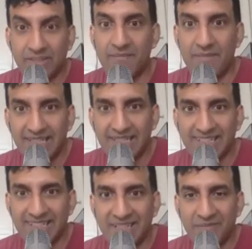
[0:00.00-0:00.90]
So they
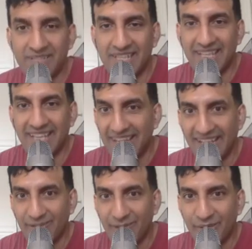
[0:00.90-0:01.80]
messaged him saying, hey,
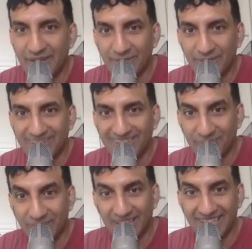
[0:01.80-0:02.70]
what do I
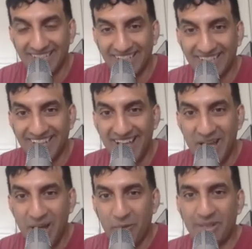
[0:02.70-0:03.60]
put in here?
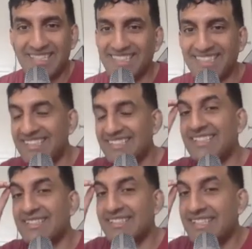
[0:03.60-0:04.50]
Which is just
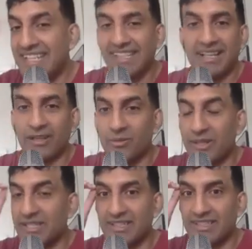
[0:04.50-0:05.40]
this detail,
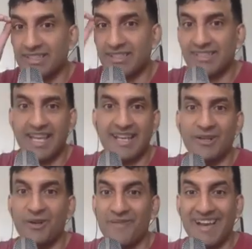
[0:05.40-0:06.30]
which is just
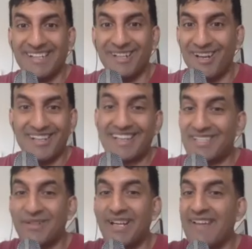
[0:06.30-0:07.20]
oh my God,
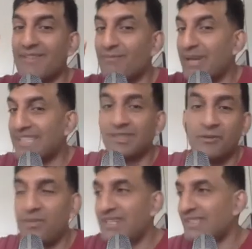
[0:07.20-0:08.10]
you could have the best
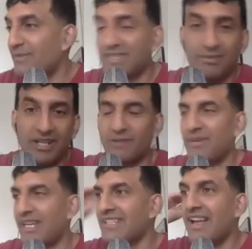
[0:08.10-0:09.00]
homepage, the best product
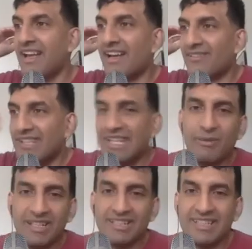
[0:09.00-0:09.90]
page, a really
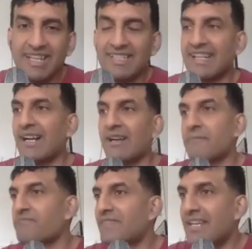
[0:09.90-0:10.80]
well-designed checkout.
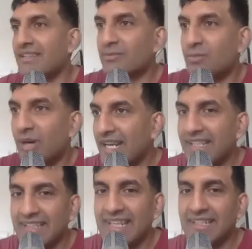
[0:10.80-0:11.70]
And this
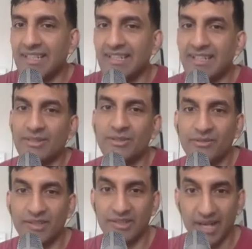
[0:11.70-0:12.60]
one detail that
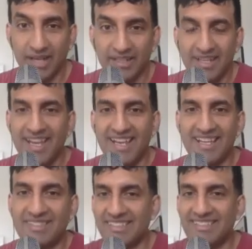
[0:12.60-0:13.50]
you forgot
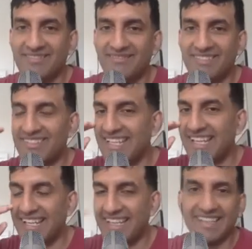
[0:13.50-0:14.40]
is just
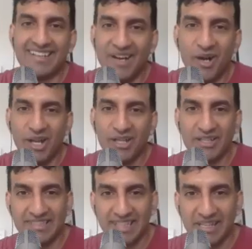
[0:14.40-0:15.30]
killing all
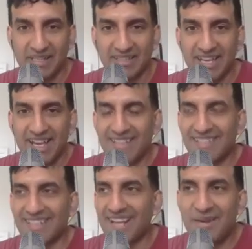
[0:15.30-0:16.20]
your sales.
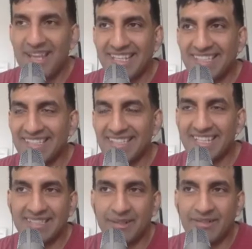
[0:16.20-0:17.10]
So now he's just
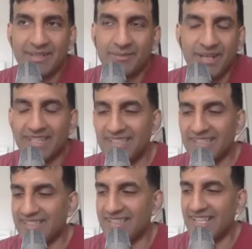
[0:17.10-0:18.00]
done something really smart. He's
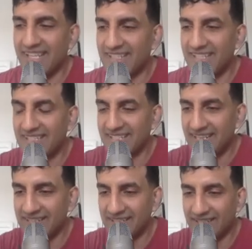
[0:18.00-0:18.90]
just he
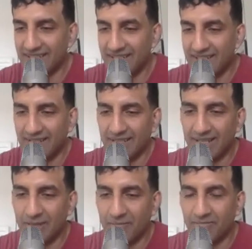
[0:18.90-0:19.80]
changed the
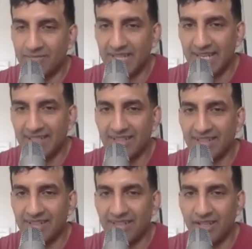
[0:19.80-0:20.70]

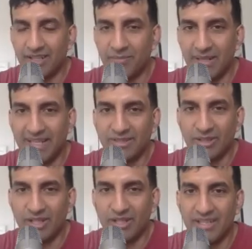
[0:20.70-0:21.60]
title or the
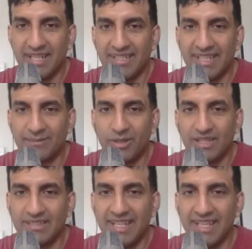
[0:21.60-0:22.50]
placeholder on that text
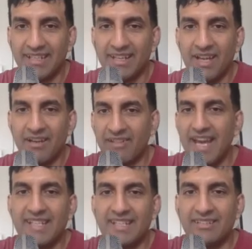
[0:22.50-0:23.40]
box saying,
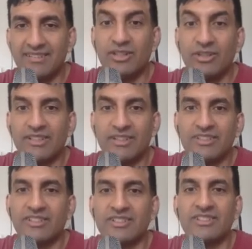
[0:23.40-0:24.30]
write
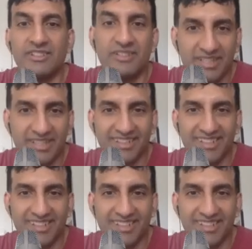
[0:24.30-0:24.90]
0000 here.